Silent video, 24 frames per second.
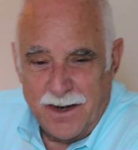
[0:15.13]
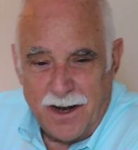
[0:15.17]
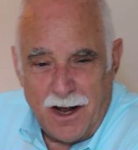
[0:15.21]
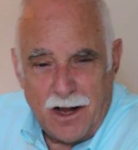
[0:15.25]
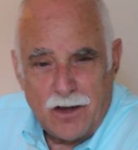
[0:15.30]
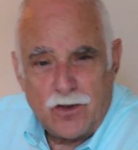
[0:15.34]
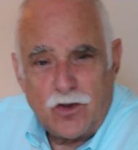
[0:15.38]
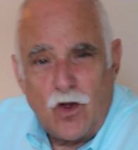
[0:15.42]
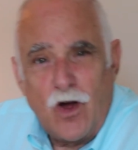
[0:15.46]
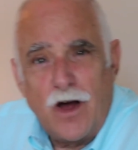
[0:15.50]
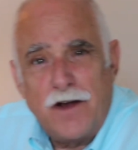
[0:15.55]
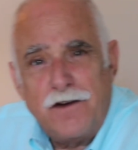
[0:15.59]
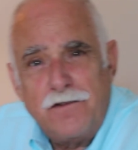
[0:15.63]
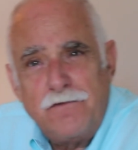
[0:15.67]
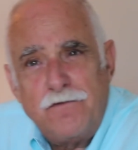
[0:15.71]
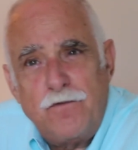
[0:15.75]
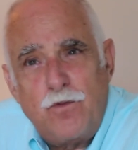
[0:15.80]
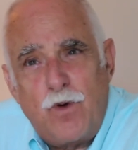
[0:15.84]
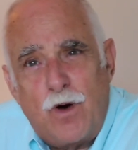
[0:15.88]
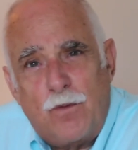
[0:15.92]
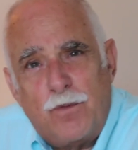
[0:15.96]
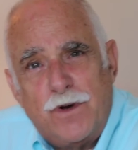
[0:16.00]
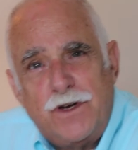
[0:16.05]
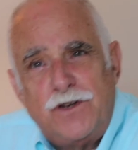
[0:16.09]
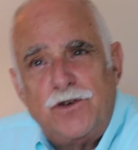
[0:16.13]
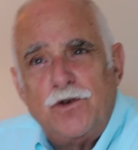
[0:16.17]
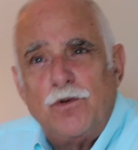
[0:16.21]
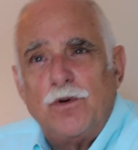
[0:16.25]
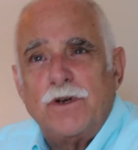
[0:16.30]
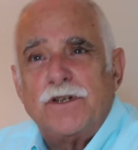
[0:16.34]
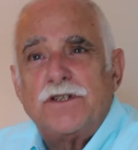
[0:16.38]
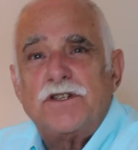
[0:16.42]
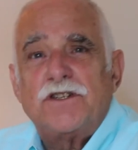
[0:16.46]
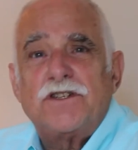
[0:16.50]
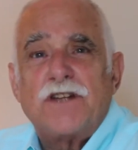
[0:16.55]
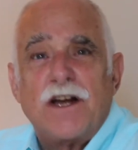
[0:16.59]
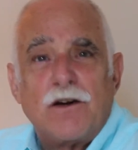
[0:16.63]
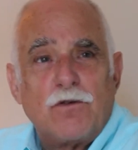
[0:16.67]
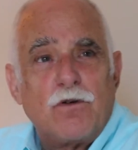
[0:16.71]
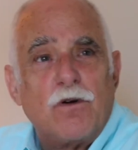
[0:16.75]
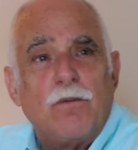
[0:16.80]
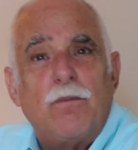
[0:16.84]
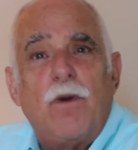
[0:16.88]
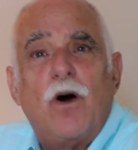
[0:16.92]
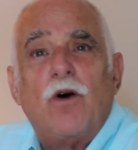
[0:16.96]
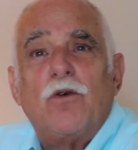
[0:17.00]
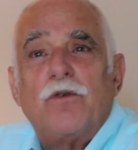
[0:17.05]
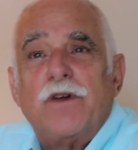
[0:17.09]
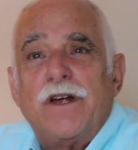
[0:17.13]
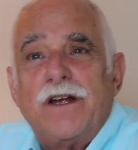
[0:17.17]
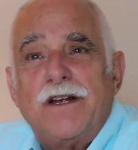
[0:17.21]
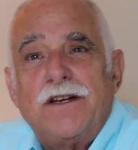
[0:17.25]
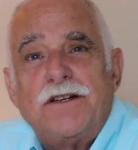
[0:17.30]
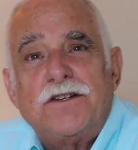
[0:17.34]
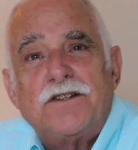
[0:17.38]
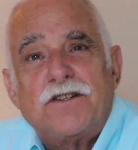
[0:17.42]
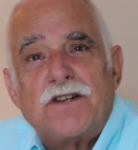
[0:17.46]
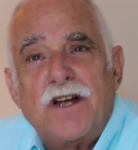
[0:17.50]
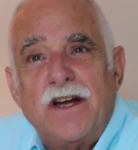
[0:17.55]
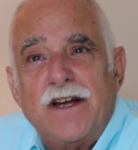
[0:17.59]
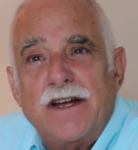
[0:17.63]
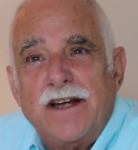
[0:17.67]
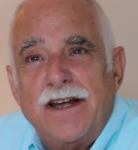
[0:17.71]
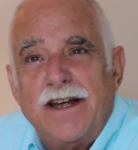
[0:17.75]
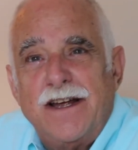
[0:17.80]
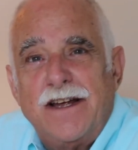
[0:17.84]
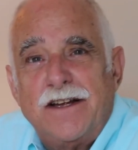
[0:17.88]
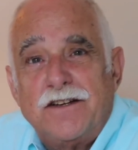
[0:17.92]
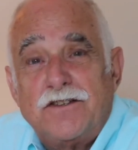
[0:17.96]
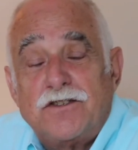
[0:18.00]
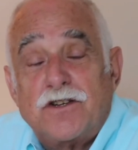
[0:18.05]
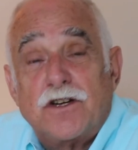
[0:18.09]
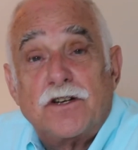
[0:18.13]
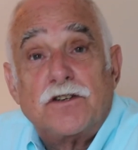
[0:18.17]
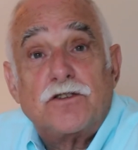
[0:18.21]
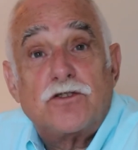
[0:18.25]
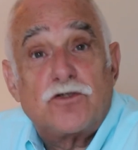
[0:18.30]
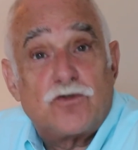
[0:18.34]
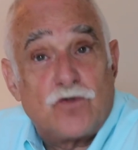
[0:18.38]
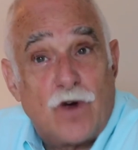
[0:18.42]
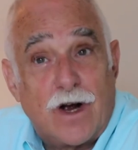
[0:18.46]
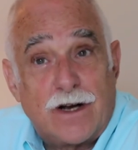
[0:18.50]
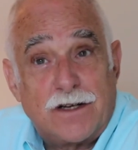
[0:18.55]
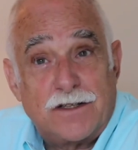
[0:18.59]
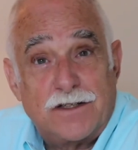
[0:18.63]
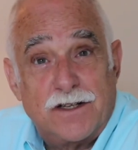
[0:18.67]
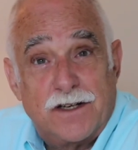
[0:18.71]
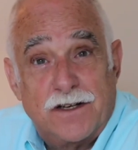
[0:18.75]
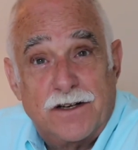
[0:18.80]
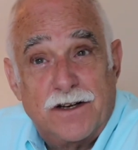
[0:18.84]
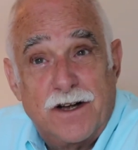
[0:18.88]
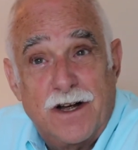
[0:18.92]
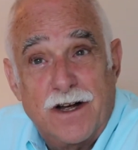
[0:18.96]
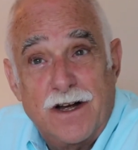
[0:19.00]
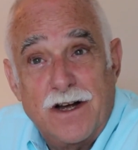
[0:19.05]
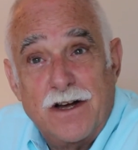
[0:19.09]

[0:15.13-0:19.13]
a lot of what we do in ceremonies is constructed.